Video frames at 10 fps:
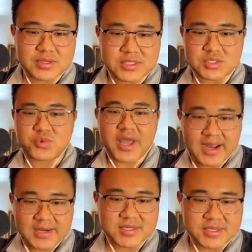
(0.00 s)
It's
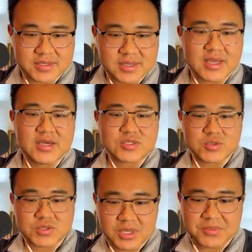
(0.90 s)
reacting
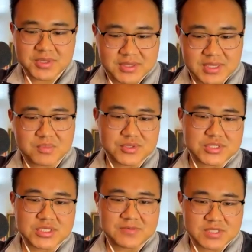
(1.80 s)
to something that they
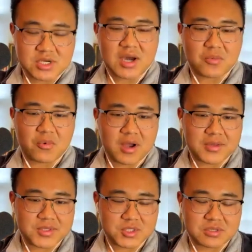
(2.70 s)
perceive has gone wrong
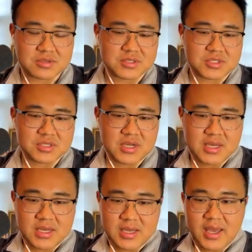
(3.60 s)
in the church.
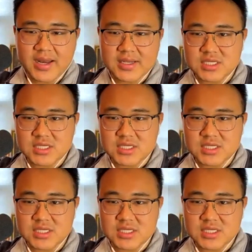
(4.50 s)
And it